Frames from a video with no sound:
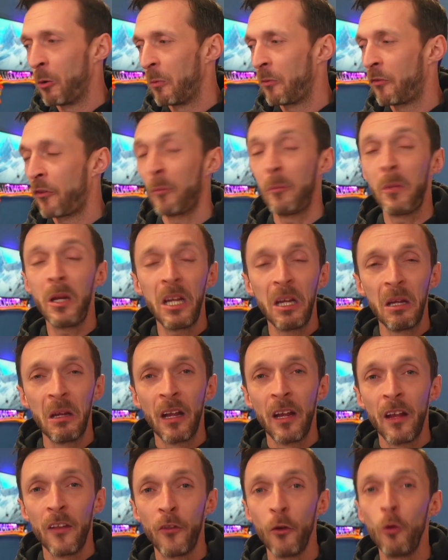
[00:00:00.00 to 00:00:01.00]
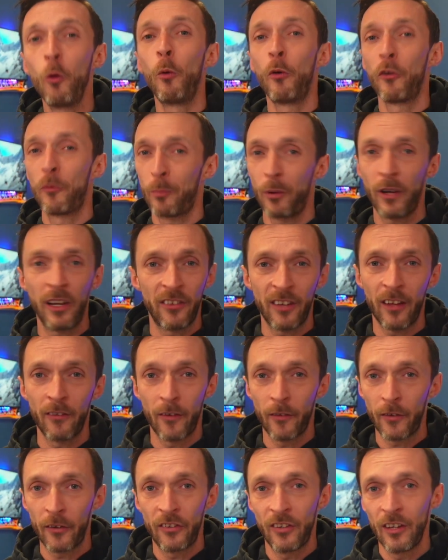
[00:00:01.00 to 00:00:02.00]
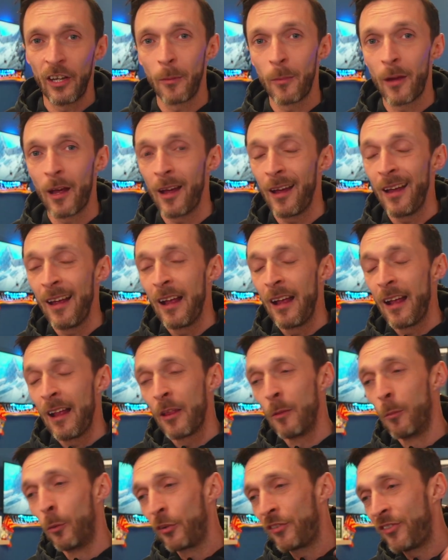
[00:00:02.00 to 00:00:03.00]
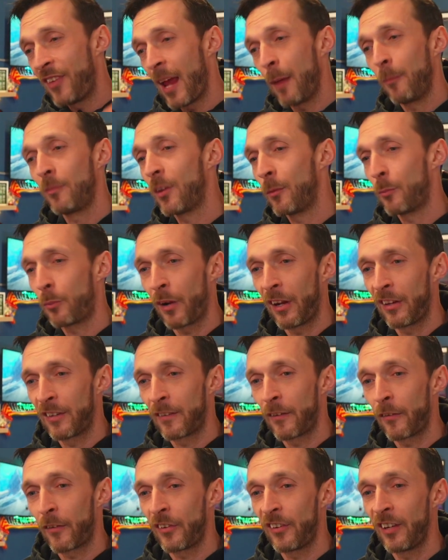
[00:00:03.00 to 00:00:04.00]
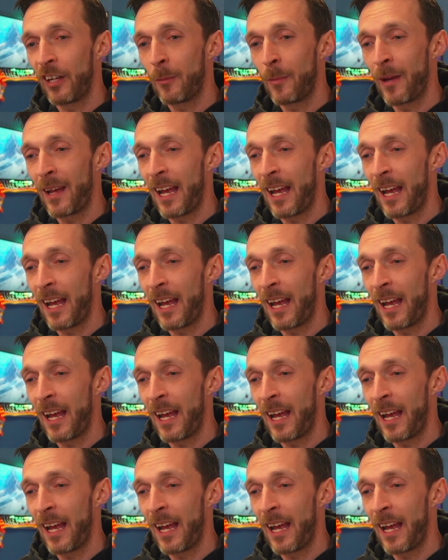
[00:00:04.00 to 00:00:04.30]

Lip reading: for me, the lowest price I've ever seen him at, the most tempting price I've ever seen him